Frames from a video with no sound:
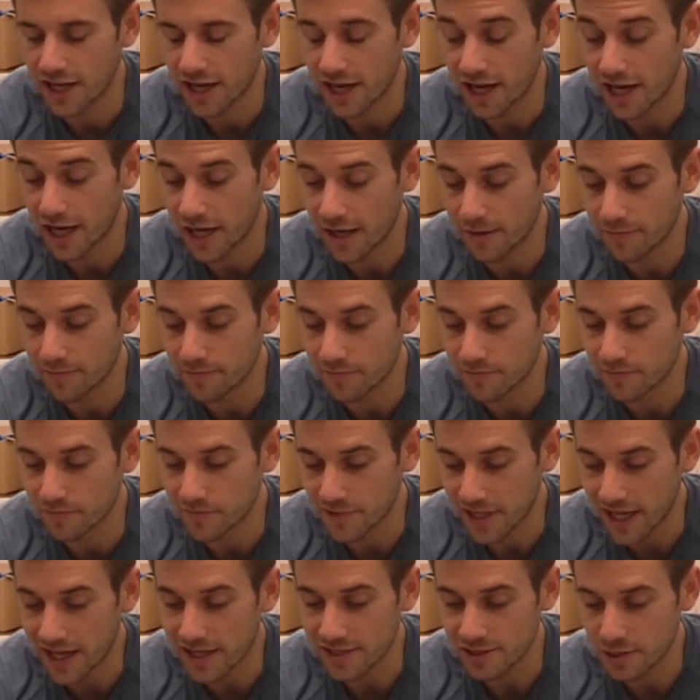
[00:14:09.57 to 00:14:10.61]
Some
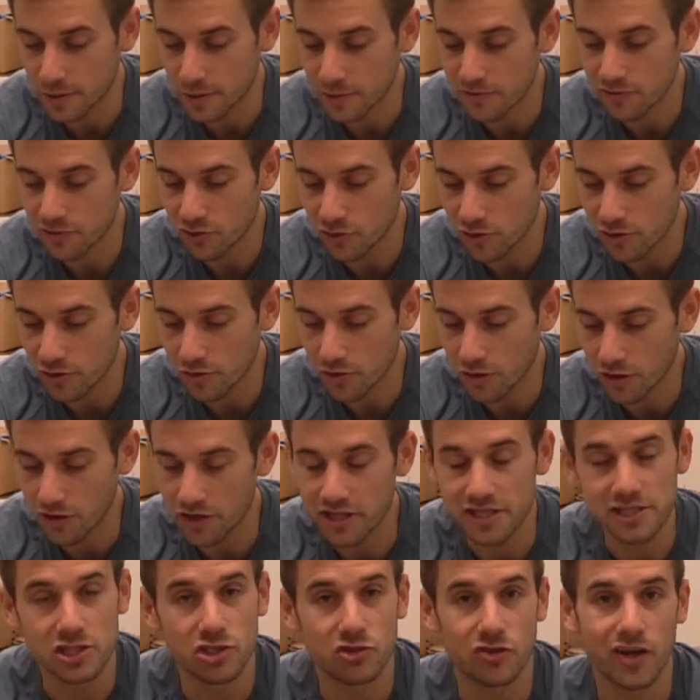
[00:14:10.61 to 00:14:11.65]
of you on
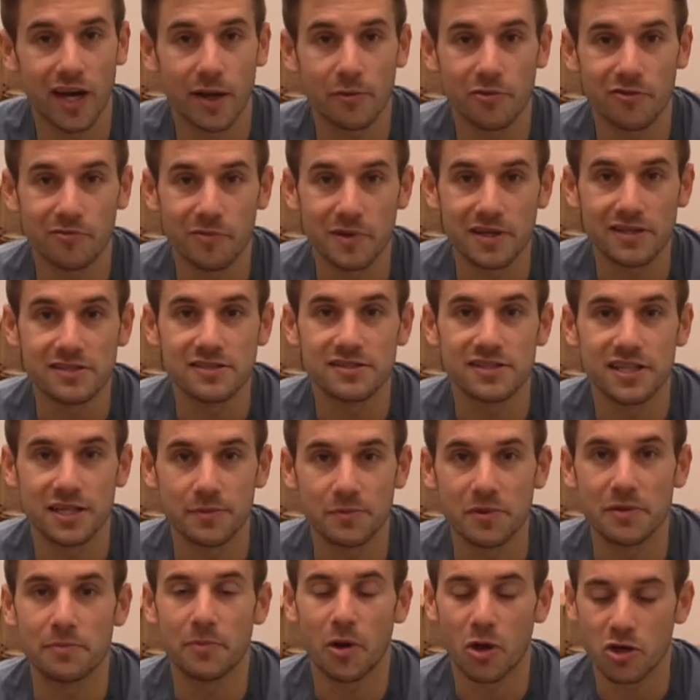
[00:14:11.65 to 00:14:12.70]
Instagram have been seeing
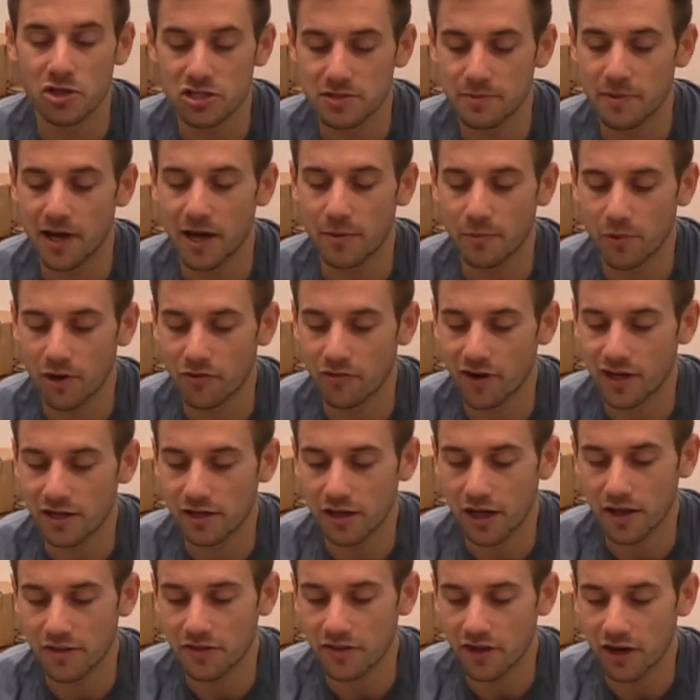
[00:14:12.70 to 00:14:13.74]
me post about my red
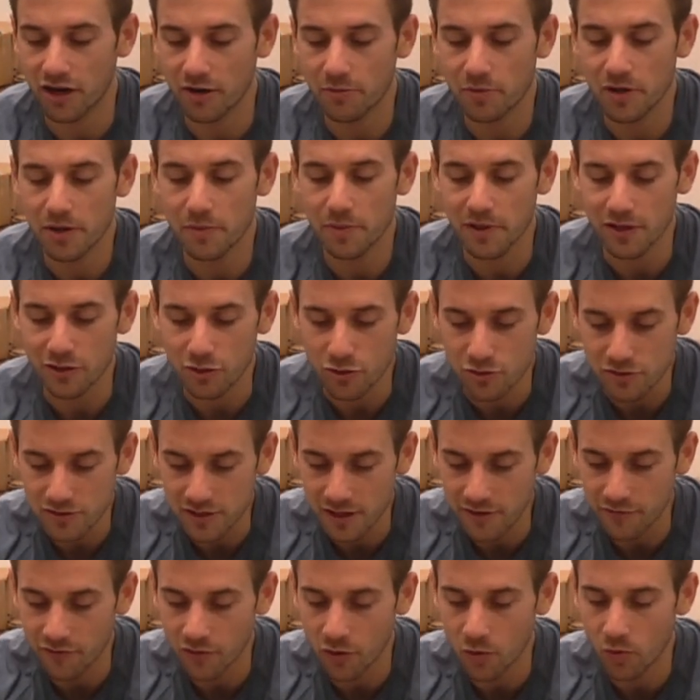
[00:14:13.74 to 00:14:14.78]
light therapy, been using
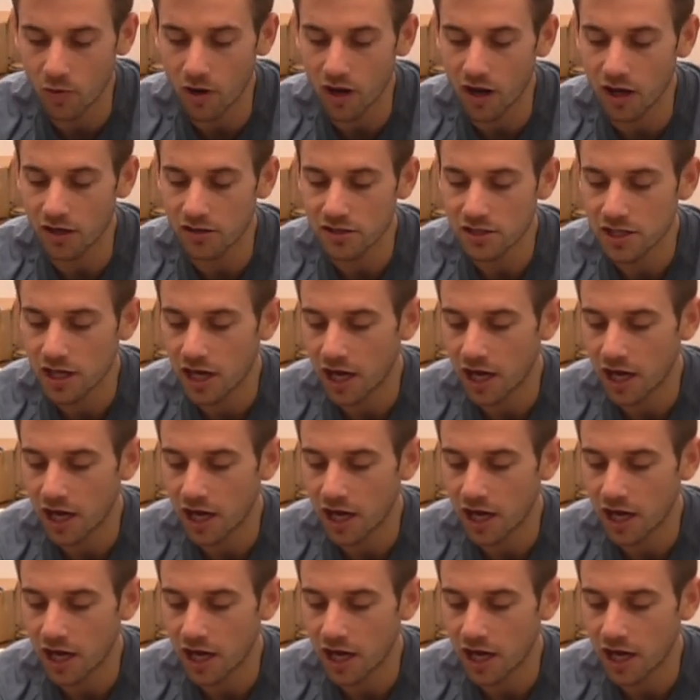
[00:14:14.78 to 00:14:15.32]
it for a while.